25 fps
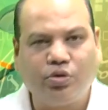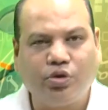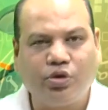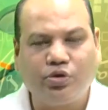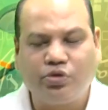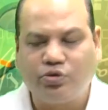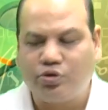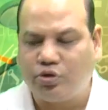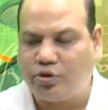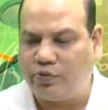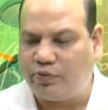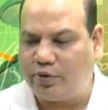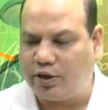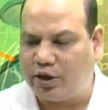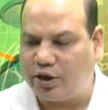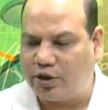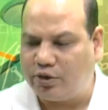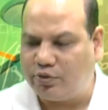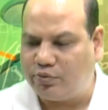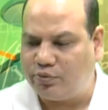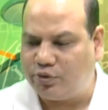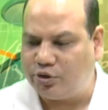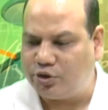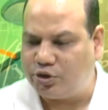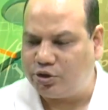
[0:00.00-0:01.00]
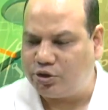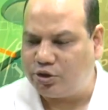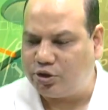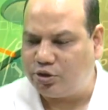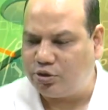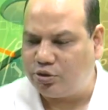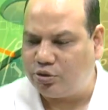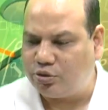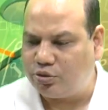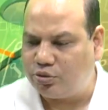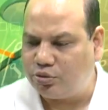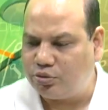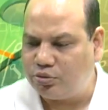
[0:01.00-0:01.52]
cost of
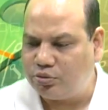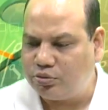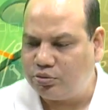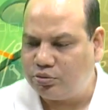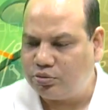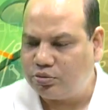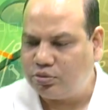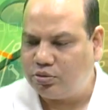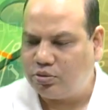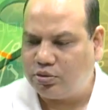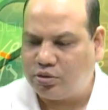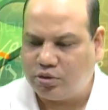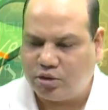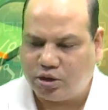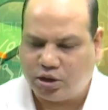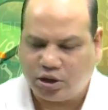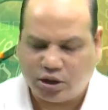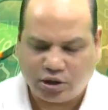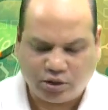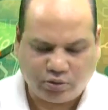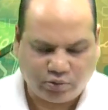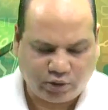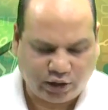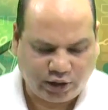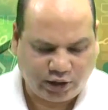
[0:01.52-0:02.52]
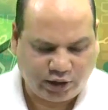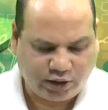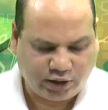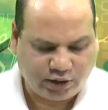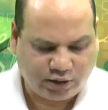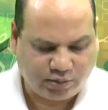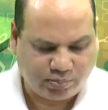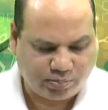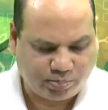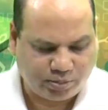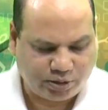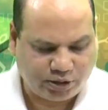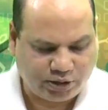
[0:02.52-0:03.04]
acquisition to acquiring
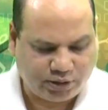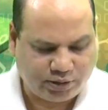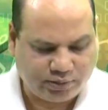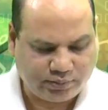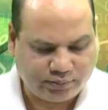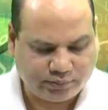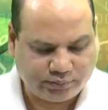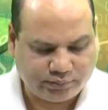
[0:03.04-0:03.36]
company.